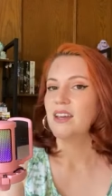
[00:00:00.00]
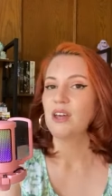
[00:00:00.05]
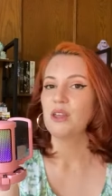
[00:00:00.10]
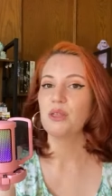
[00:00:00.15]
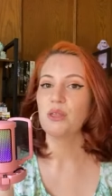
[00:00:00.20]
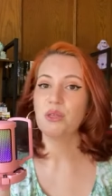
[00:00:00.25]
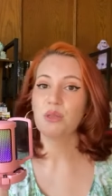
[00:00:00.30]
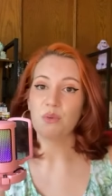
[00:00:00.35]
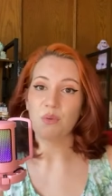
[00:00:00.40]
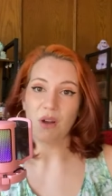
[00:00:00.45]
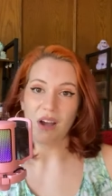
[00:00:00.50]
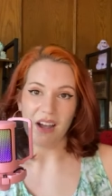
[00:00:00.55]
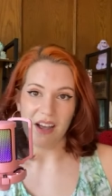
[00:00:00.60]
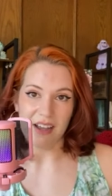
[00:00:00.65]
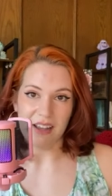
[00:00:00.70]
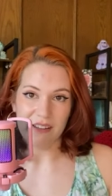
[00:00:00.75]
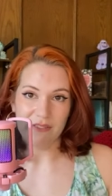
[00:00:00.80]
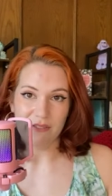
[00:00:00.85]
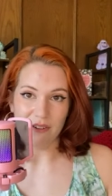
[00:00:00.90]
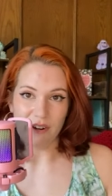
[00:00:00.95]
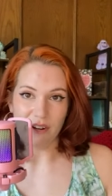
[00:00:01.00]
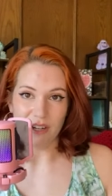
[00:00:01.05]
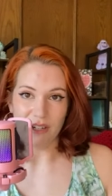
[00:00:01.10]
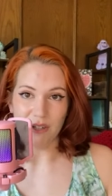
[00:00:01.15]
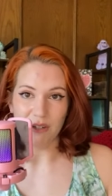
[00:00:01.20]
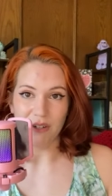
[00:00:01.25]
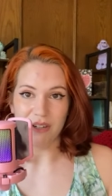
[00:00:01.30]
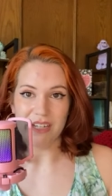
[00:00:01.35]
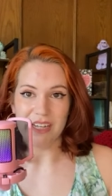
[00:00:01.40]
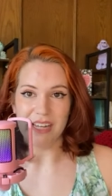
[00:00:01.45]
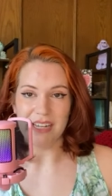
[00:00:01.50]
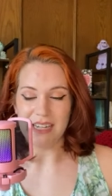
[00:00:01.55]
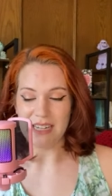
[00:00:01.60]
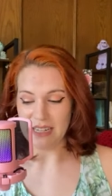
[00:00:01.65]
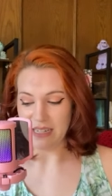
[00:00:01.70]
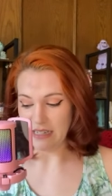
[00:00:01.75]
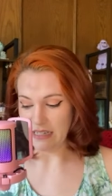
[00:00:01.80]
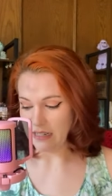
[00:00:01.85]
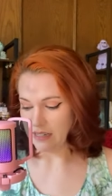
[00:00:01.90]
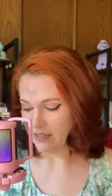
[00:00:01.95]
thrive on
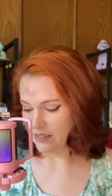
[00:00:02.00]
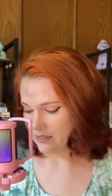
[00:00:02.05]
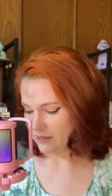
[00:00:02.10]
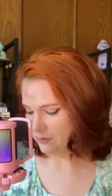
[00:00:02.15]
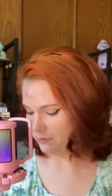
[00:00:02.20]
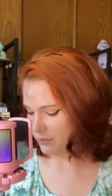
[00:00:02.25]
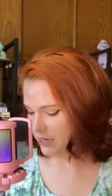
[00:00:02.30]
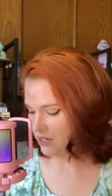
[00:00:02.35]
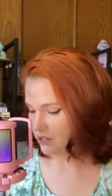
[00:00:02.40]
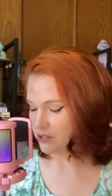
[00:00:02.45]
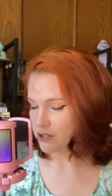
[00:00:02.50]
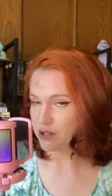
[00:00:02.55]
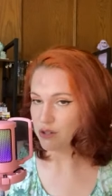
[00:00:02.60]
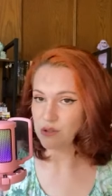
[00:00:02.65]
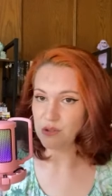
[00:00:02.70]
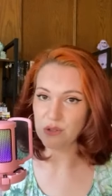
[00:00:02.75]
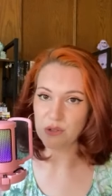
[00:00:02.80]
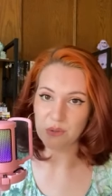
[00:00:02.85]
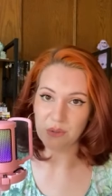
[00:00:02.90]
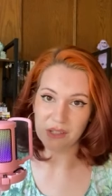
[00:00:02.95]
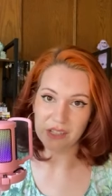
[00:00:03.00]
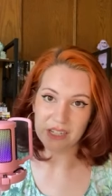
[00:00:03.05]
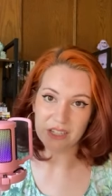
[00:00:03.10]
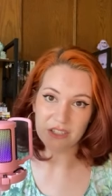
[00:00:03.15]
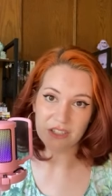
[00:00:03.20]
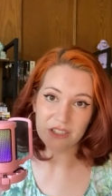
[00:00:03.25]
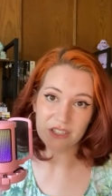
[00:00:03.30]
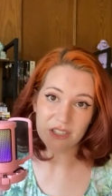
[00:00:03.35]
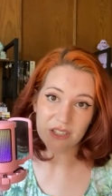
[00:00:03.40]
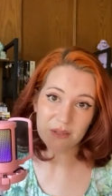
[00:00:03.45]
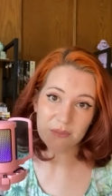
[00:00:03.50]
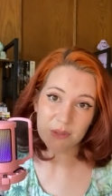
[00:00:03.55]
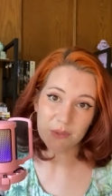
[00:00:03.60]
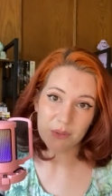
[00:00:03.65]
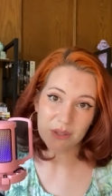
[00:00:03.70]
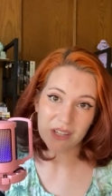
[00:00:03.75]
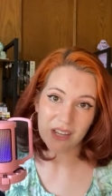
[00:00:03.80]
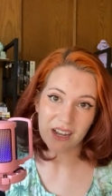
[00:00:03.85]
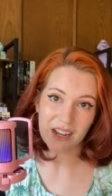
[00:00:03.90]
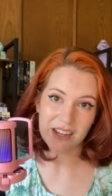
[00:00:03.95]
creating uh, parasocial relationships
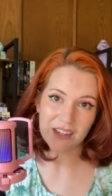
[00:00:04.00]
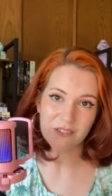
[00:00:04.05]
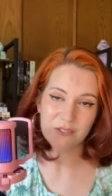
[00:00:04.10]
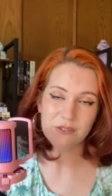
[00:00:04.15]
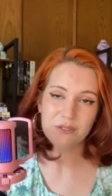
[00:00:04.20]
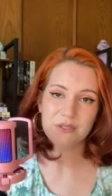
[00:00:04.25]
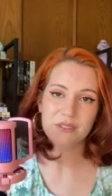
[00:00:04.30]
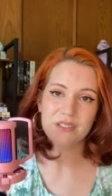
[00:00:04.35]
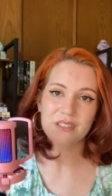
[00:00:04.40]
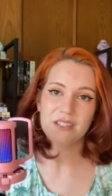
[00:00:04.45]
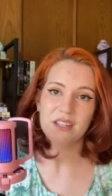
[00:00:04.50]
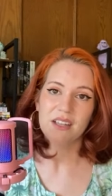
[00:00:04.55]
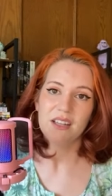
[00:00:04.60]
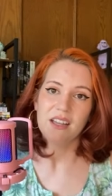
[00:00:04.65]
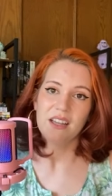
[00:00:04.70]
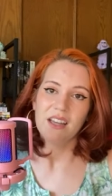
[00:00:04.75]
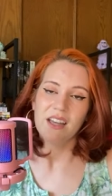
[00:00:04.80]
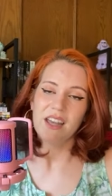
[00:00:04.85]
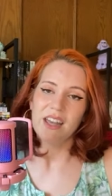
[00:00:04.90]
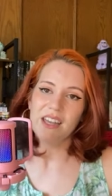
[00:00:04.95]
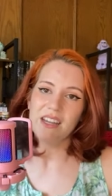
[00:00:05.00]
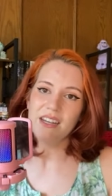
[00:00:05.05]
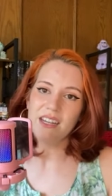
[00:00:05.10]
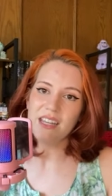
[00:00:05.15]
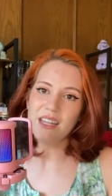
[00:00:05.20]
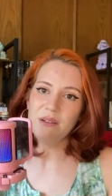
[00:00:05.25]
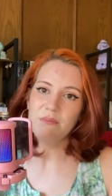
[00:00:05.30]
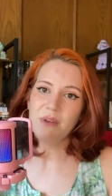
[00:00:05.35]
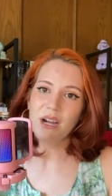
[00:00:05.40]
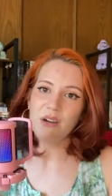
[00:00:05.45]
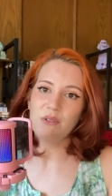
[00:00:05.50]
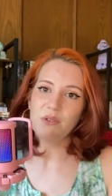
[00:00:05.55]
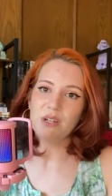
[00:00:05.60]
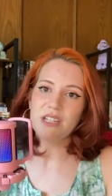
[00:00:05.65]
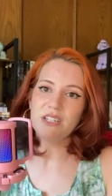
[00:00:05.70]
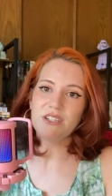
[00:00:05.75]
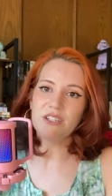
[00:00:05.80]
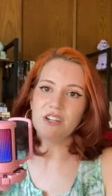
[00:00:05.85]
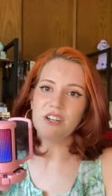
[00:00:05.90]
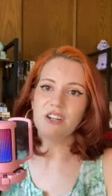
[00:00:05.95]
with the idols. And in my
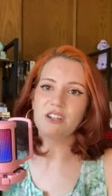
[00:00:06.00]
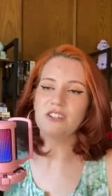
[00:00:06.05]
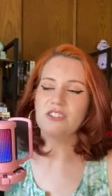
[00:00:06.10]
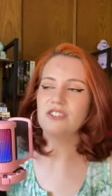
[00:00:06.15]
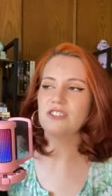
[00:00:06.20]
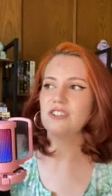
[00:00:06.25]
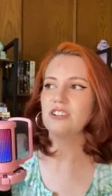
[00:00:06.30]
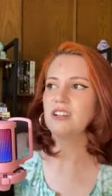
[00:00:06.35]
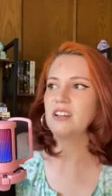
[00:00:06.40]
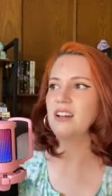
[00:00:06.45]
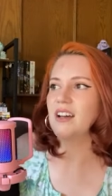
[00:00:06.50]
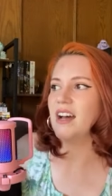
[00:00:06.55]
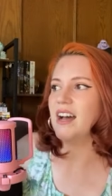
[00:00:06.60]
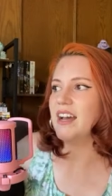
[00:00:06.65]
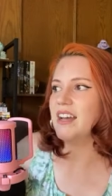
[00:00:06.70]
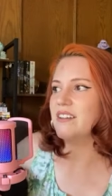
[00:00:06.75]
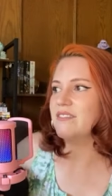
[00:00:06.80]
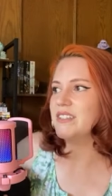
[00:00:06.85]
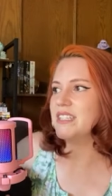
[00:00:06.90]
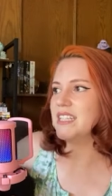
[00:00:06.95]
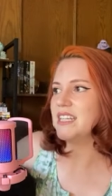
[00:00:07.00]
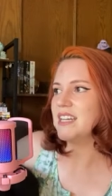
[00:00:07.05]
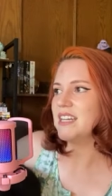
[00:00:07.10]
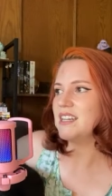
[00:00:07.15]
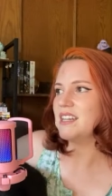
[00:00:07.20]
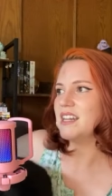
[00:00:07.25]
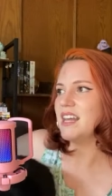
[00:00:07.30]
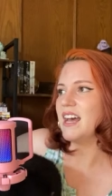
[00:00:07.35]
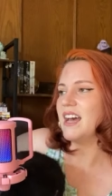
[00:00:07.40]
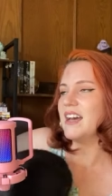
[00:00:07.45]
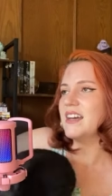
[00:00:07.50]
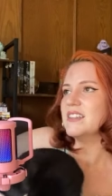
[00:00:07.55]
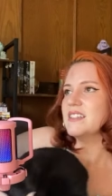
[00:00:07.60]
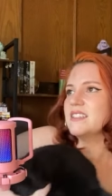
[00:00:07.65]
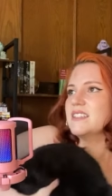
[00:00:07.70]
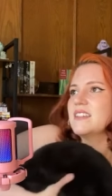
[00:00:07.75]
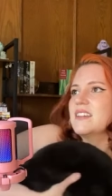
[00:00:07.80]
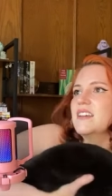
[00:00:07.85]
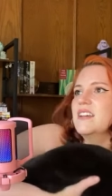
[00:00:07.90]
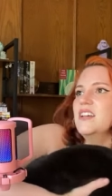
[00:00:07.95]
research, I have seen
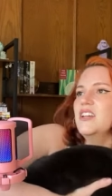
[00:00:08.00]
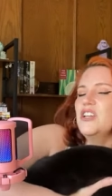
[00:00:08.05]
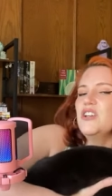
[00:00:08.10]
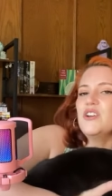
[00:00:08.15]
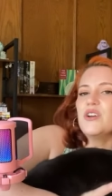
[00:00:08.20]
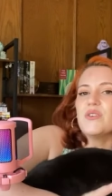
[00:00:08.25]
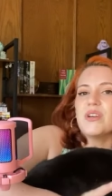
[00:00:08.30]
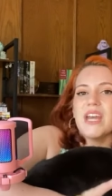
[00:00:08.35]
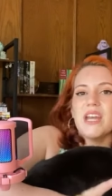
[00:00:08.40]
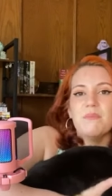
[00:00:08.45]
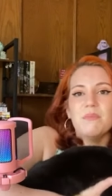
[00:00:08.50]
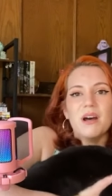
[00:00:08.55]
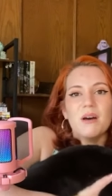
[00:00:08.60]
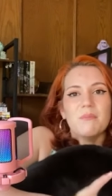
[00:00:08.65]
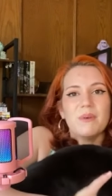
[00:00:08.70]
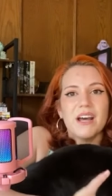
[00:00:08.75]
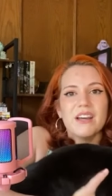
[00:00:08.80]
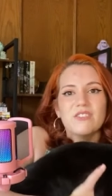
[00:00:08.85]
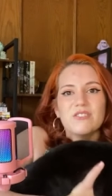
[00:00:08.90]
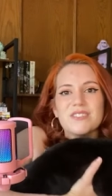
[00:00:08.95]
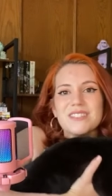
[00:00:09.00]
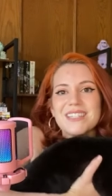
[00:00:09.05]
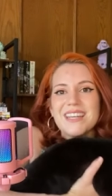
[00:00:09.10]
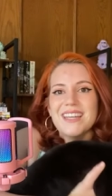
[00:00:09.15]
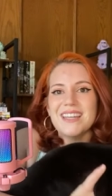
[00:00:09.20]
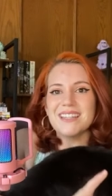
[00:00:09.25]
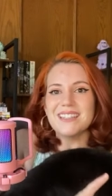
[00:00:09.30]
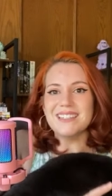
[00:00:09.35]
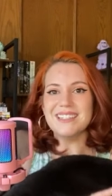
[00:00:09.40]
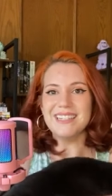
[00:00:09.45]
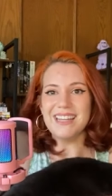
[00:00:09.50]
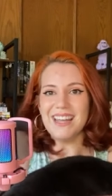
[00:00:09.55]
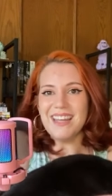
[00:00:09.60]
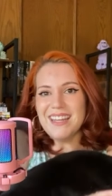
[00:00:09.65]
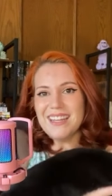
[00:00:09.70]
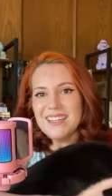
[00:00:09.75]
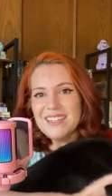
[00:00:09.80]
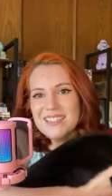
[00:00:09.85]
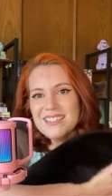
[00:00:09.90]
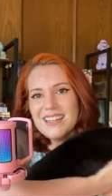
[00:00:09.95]
that, you know, K-pop idols can't
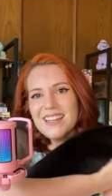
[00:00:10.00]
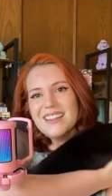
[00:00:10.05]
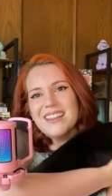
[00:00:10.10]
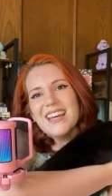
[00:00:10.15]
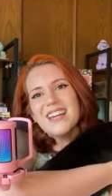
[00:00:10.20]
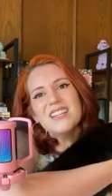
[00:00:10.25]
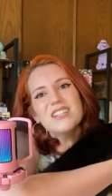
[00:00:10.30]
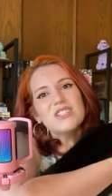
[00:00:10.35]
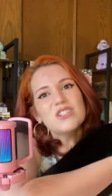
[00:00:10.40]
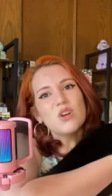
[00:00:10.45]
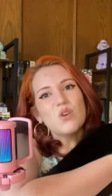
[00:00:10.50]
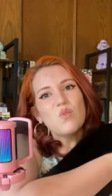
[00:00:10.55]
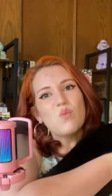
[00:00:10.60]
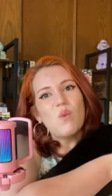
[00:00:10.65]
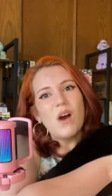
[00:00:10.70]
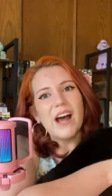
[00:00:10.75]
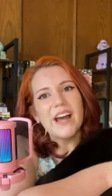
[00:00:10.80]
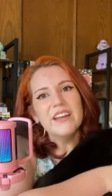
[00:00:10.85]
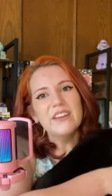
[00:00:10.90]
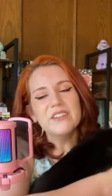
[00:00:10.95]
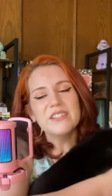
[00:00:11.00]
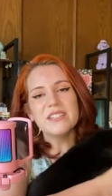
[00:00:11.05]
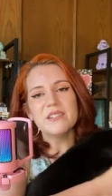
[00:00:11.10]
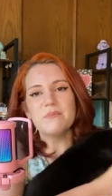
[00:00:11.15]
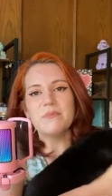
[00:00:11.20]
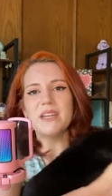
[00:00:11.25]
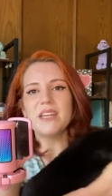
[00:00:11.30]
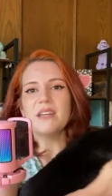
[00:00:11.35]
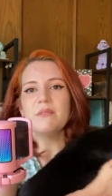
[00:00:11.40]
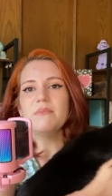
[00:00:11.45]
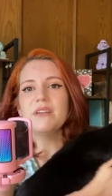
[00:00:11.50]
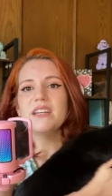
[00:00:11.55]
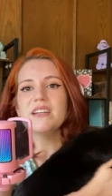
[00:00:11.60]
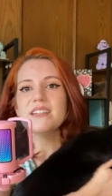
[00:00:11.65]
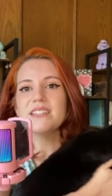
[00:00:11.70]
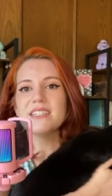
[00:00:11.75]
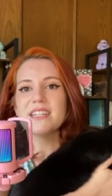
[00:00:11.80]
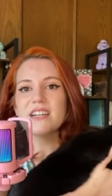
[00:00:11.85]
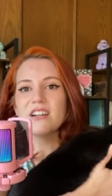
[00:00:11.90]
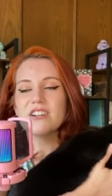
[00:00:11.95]
date. And that is so wild to me
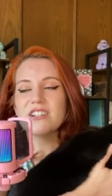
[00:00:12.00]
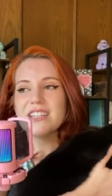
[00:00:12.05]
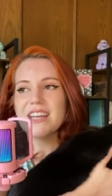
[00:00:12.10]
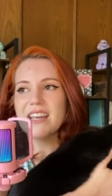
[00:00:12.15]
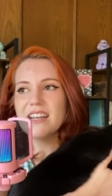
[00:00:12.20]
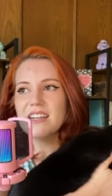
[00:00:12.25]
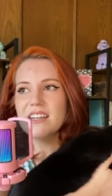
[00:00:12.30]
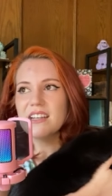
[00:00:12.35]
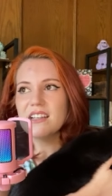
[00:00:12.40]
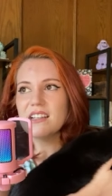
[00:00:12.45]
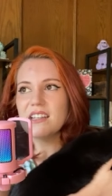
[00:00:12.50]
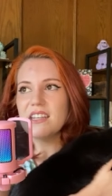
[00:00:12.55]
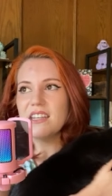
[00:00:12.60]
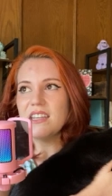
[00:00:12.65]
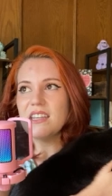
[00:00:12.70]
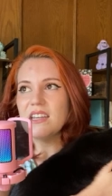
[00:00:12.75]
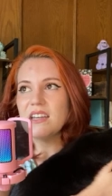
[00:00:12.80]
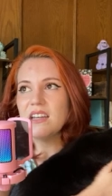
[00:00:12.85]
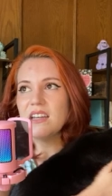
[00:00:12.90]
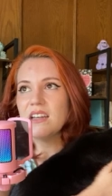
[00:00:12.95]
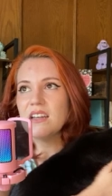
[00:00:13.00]
because they are technically